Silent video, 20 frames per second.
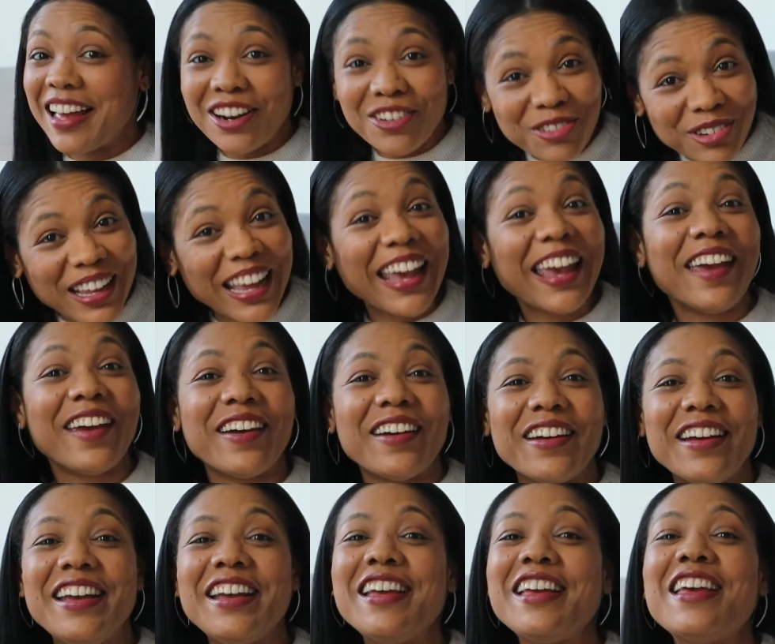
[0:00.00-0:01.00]
I don't care.
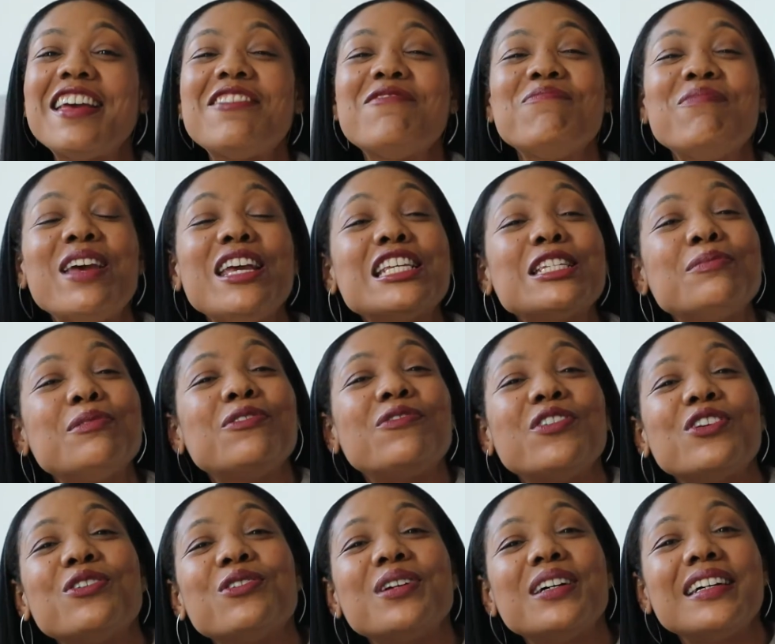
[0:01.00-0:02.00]
It makes me
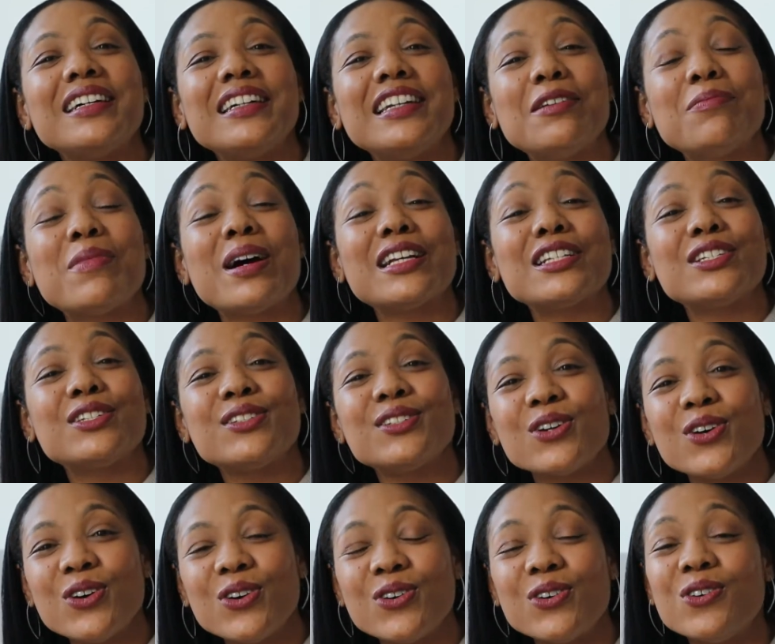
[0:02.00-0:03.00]
feel good in my
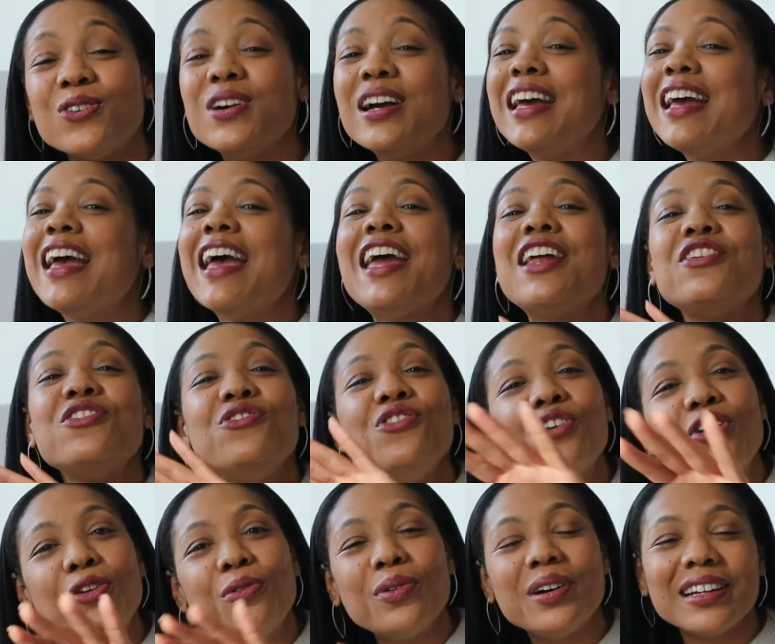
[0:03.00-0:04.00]
soul, and
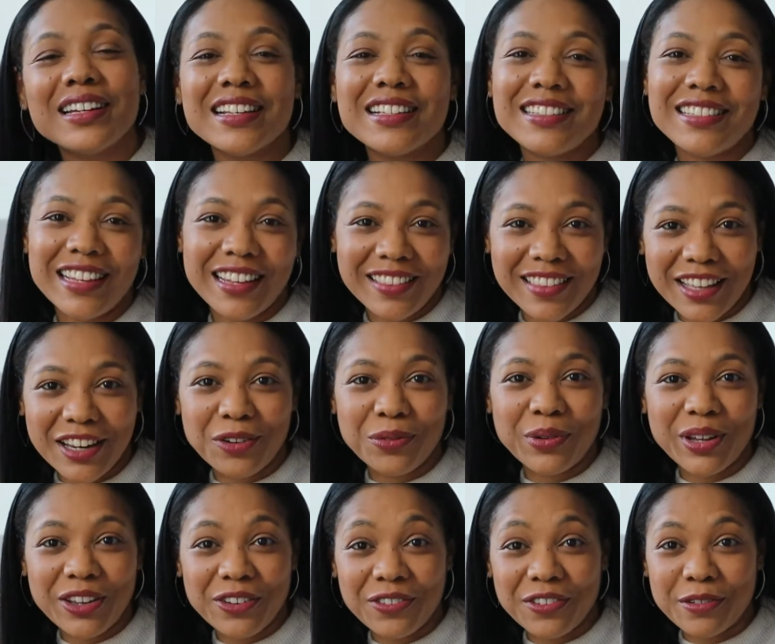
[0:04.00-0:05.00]
no one can take that
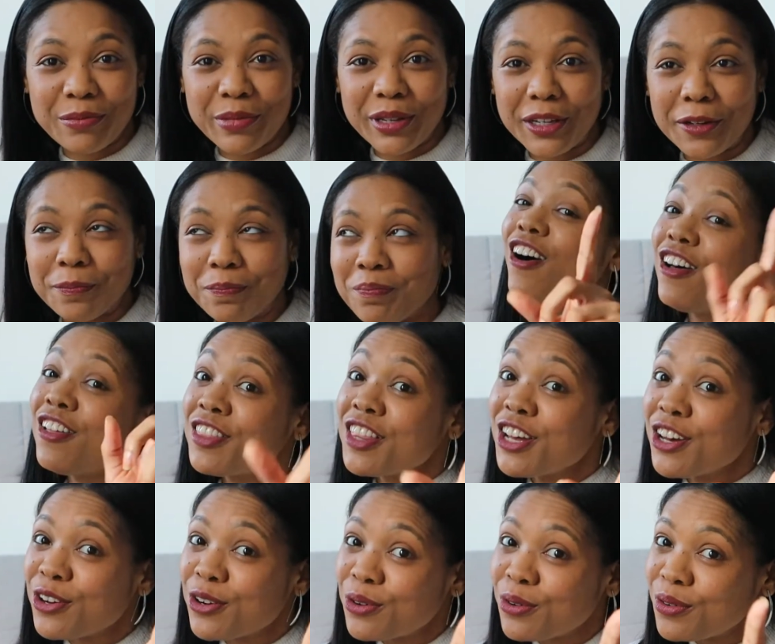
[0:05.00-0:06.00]
away from me.
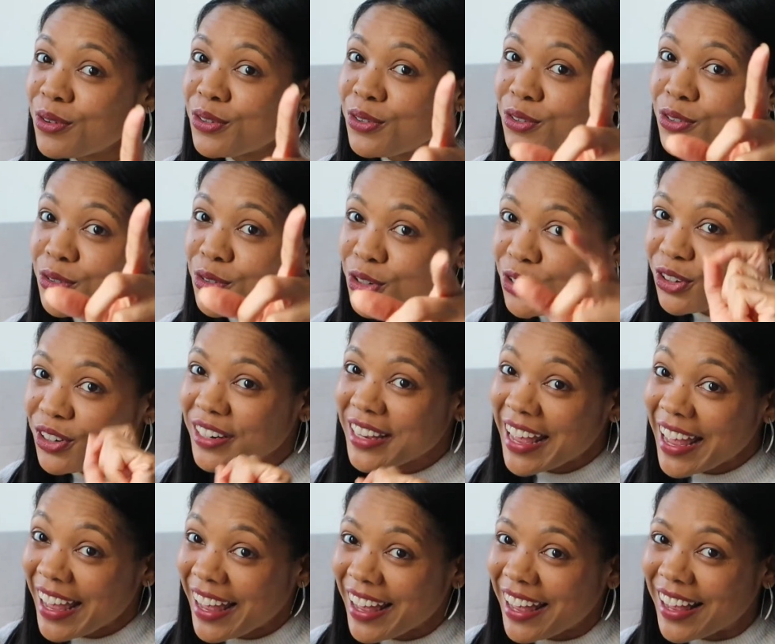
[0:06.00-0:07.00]
Although New York
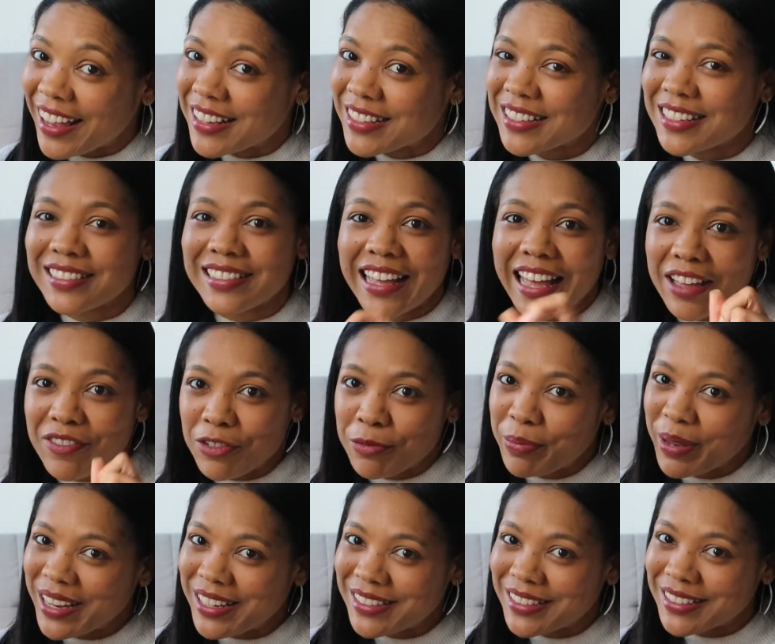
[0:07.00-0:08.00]
has, because I haven't
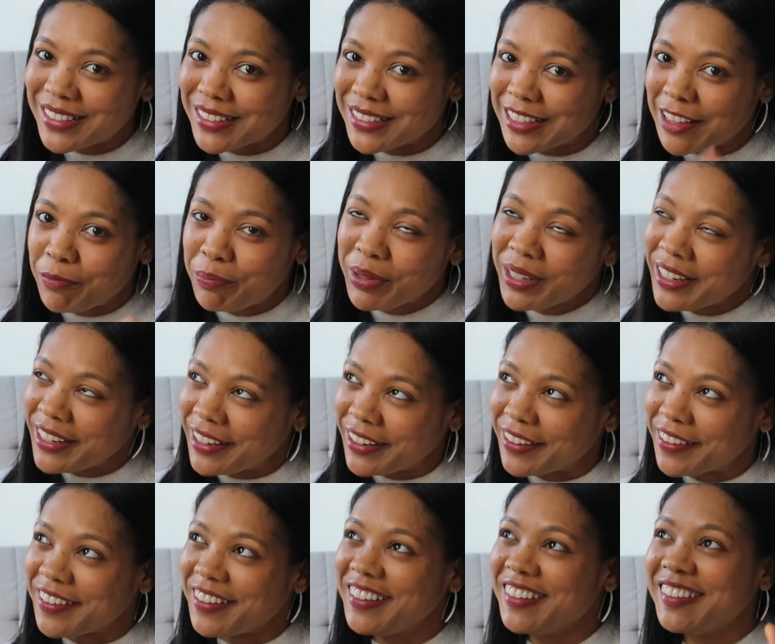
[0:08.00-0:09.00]
painted since I've been
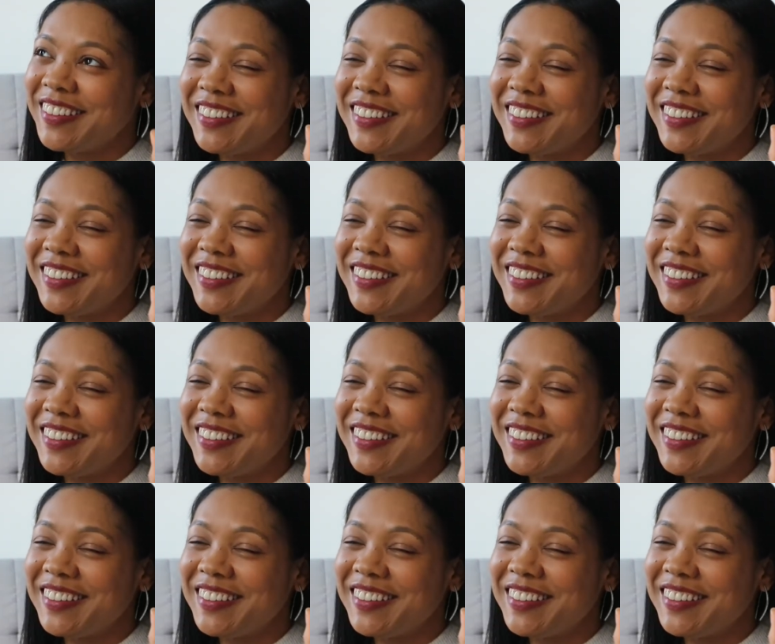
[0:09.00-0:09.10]
here.